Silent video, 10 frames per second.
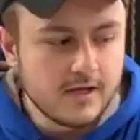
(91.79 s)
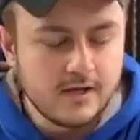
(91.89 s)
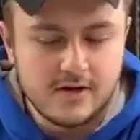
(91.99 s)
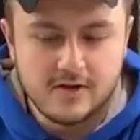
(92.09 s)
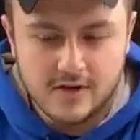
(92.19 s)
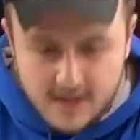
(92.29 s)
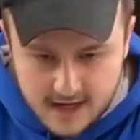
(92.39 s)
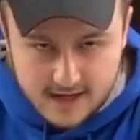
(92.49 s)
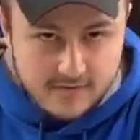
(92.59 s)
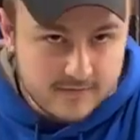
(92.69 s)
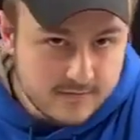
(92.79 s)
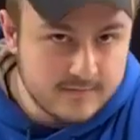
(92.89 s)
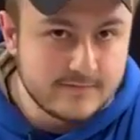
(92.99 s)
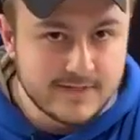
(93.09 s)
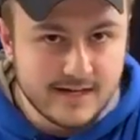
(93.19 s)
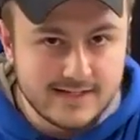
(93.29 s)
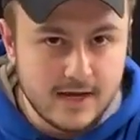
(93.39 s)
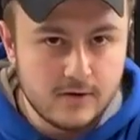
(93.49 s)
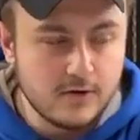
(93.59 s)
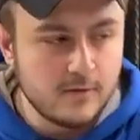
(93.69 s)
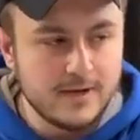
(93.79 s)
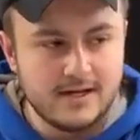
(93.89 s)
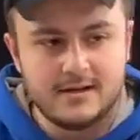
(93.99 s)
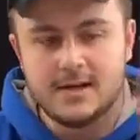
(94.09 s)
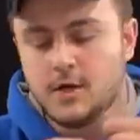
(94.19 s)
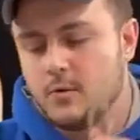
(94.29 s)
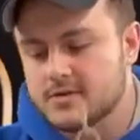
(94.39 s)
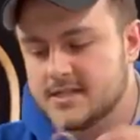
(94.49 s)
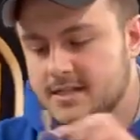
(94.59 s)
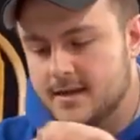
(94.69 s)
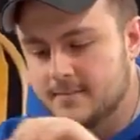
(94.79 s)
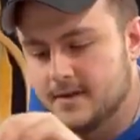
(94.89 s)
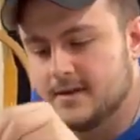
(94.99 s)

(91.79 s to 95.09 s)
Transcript: you can kind of tuck down a little bit and you won't see them.